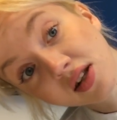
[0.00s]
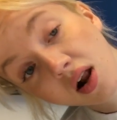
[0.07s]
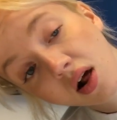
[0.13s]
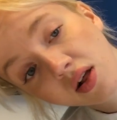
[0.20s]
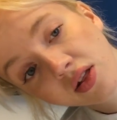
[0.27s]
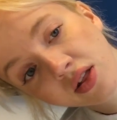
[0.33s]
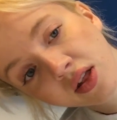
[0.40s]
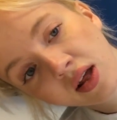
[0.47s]
cloth,
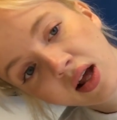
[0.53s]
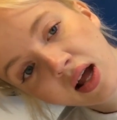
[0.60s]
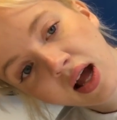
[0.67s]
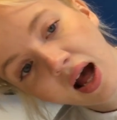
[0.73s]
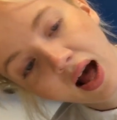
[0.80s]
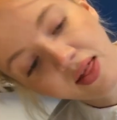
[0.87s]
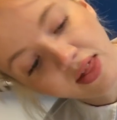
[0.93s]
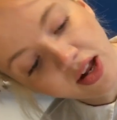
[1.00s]

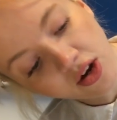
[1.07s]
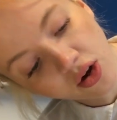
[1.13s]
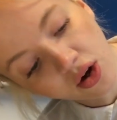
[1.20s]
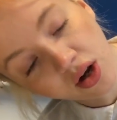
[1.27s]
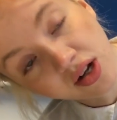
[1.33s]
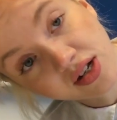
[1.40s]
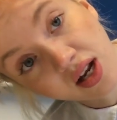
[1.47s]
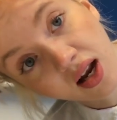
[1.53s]
and then you're
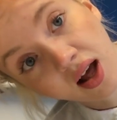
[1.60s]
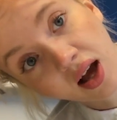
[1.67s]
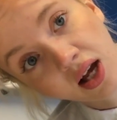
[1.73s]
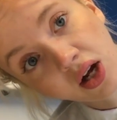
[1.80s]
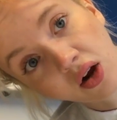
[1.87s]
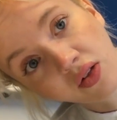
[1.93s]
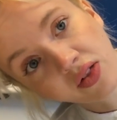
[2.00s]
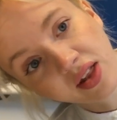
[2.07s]
going to lie
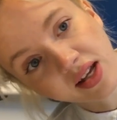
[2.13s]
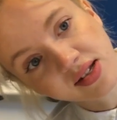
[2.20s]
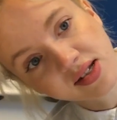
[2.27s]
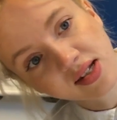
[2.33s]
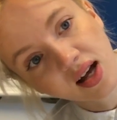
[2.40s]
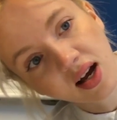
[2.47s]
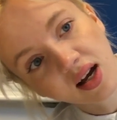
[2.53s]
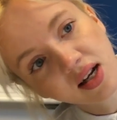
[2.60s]
on this
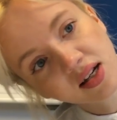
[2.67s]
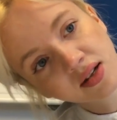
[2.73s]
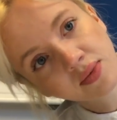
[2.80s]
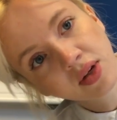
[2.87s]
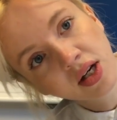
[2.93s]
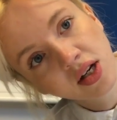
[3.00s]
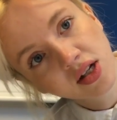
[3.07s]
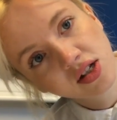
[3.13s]
side.
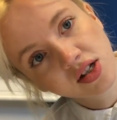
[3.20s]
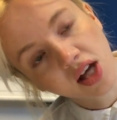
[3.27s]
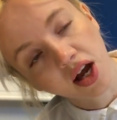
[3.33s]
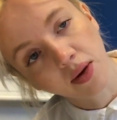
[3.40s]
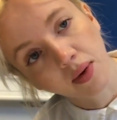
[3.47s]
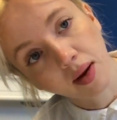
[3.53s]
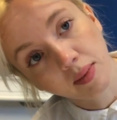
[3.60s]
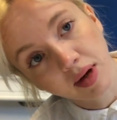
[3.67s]
So
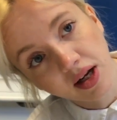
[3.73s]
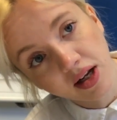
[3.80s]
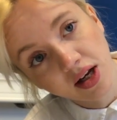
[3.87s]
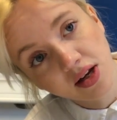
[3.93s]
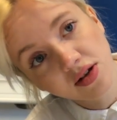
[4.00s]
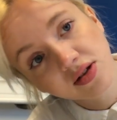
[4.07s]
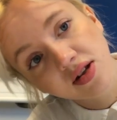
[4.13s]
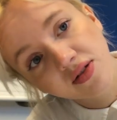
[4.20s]
I'm going to
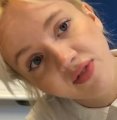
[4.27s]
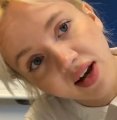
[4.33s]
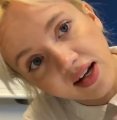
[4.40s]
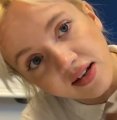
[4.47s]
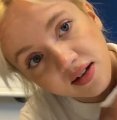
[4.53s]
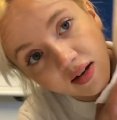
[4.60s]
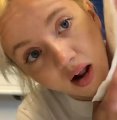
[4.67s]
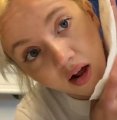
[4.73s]
use the
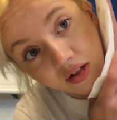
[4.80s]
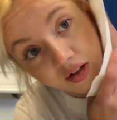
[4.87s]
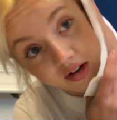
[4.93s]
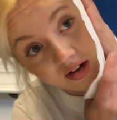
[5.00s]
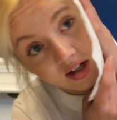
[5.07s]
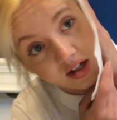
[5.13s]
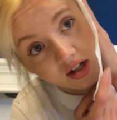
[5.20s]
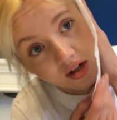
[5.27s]
face cloth, the
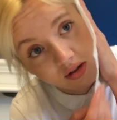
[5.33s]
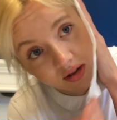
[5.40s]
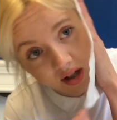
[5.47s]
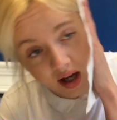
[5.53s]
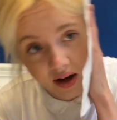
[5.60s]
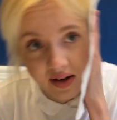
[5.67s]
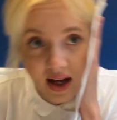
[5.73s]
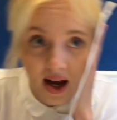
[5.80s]
tissue to
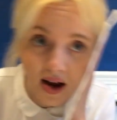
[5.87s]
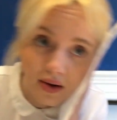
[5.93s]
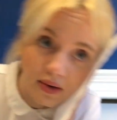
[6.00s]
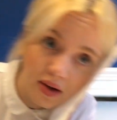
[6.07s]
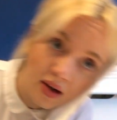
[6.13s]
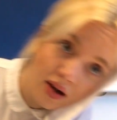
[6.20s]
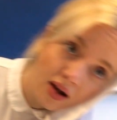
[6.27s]
go down,